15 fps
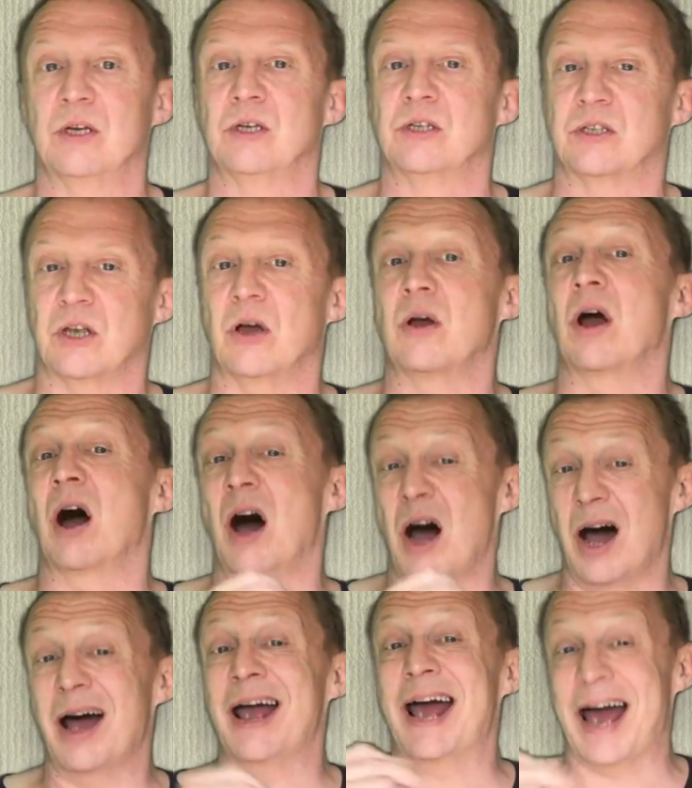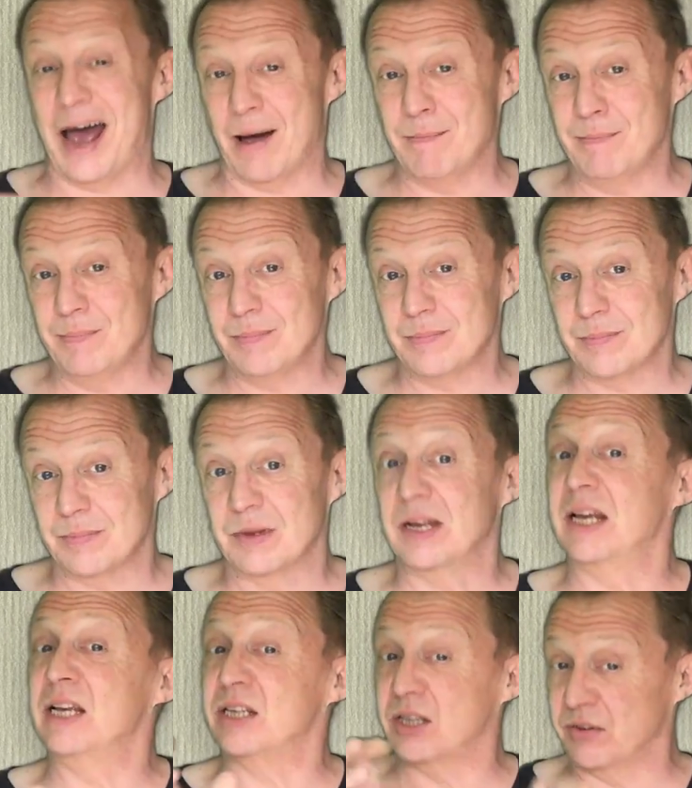So, I am
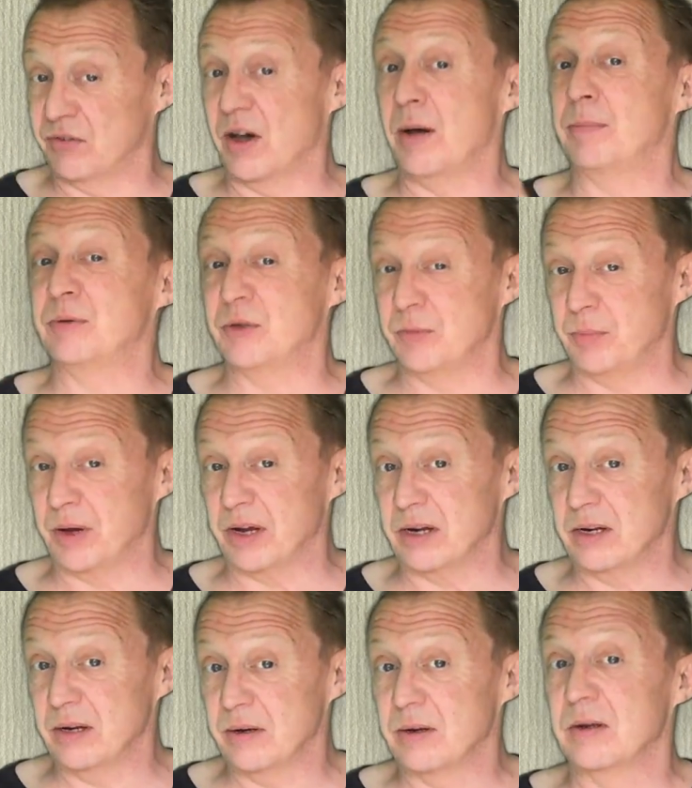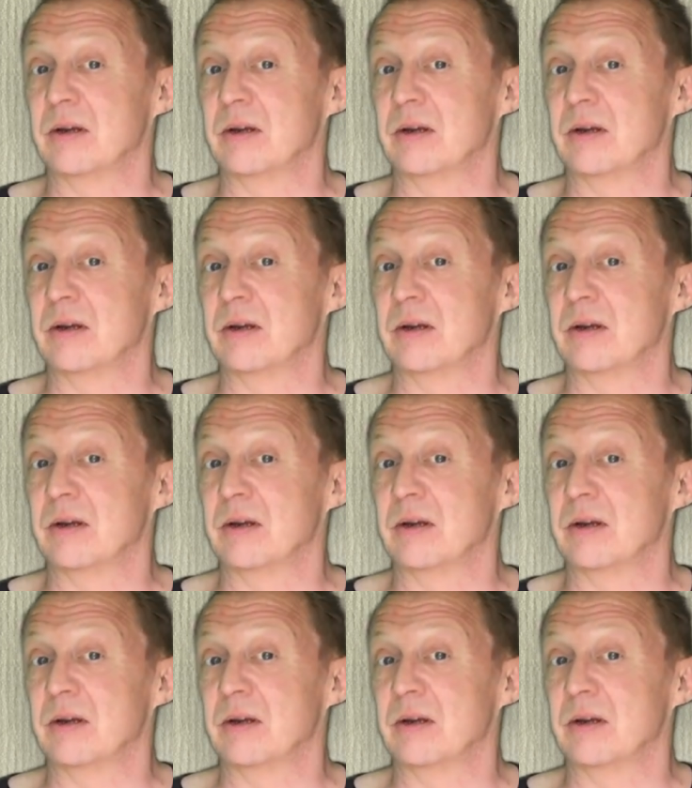is the verb to be.